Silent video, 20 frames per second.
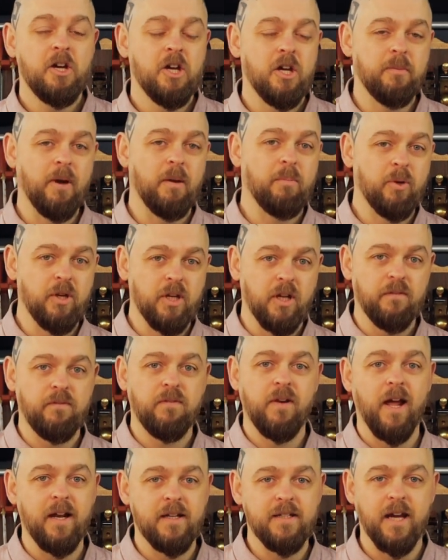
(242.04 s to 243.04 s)
about putting it
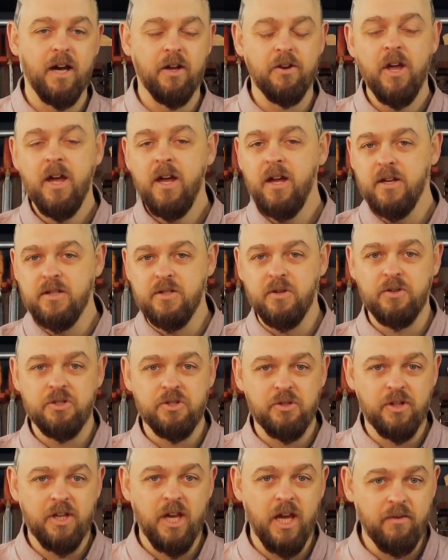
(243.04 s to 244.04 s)
flat down as long as
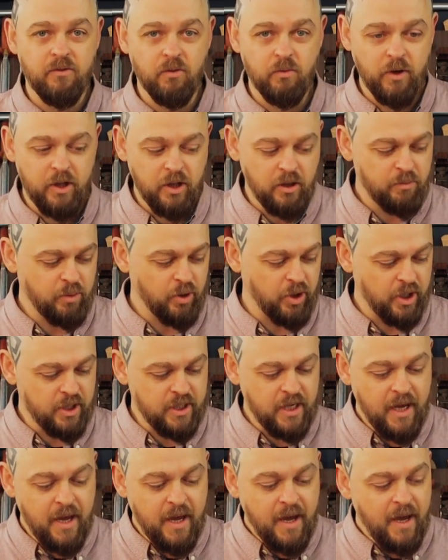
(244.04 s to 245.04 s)
you're careful where you put it.
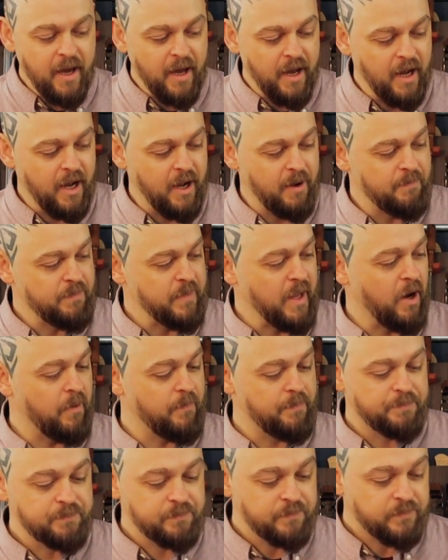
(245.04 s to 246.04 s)
Now,